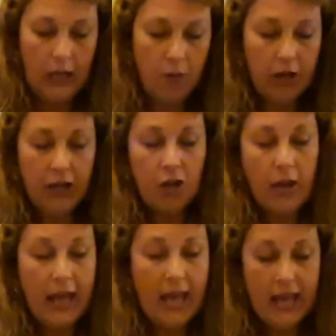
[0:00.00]
And we're going to
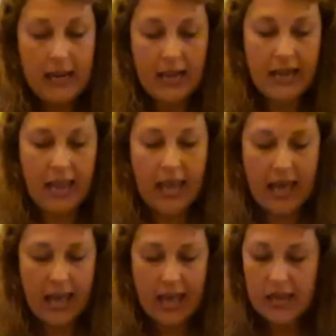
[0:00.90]
go ahead and
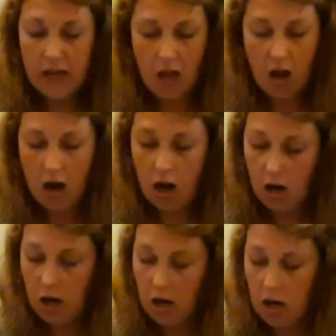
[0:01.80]
add
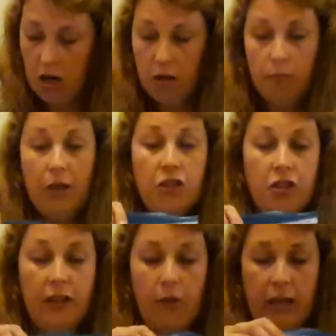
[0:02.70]
our
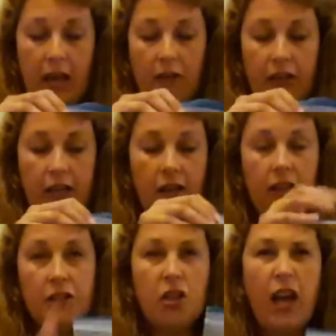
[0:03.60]
mixture that we have in here.
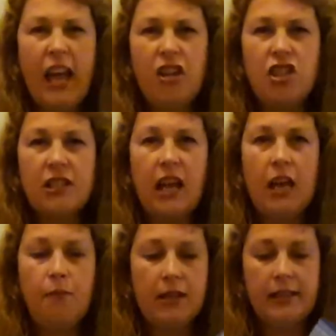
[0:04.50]
Let's go ahead and just
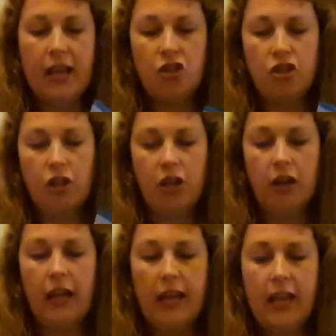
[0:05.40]
kind of mix that
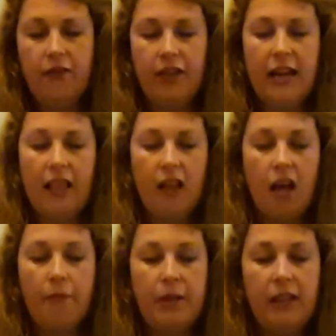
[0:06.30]
sugar and vanilla
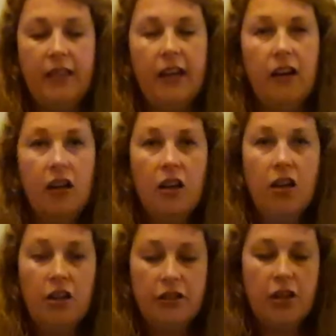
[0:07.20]
up in there
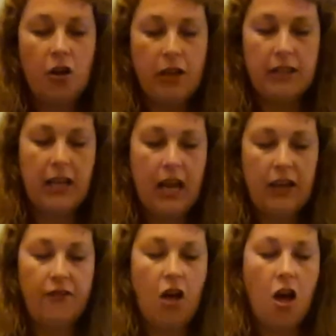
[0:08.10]
so it's
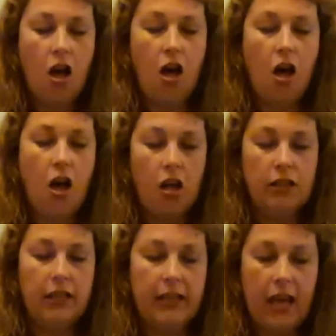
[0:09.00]
kind of all
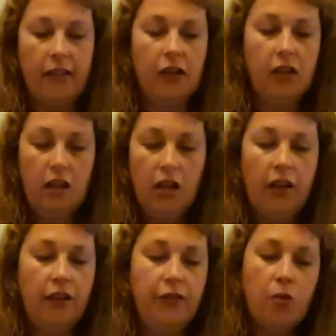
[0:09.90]
together.
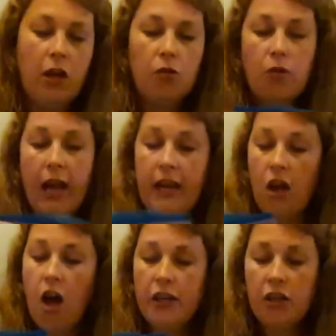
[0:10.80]
And if you want to
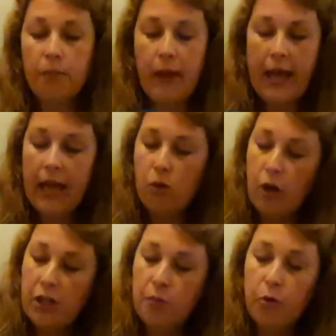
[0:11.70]
write on your bag
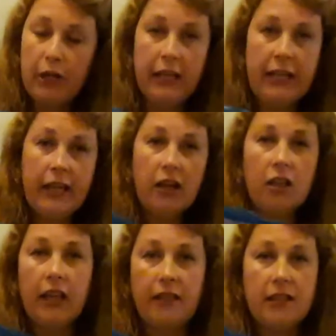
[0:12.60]
what you put in
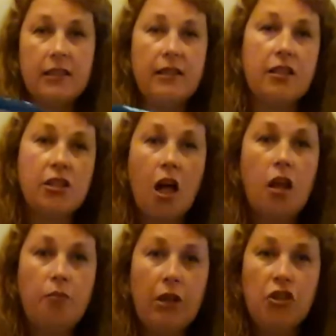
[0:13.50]
here, like this is the
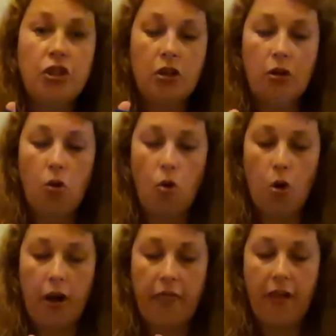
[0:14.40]
salt mixture
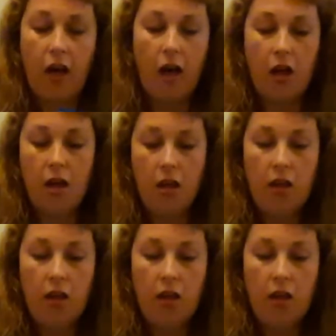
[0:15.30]
or the